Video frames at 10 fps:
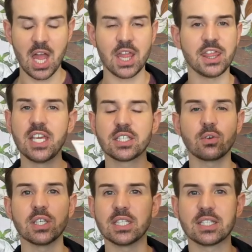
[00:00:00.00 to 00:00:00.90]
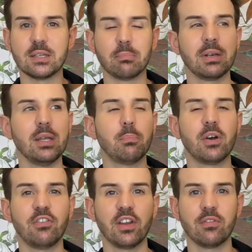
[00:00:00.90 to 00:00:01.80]
this one is simply
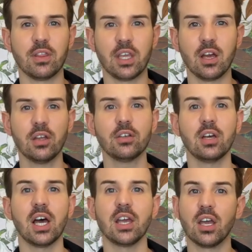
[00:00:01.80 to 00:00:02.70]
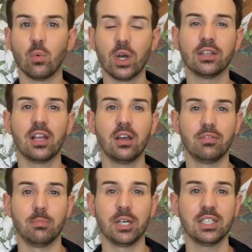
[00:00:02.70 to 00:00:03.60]
perfect for the under eye. And what I
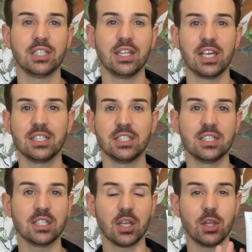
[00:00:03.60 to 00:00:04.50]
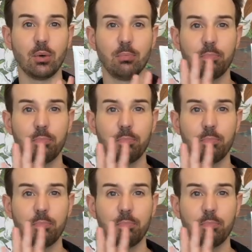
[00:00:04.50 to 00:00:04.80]
love about it is that it is the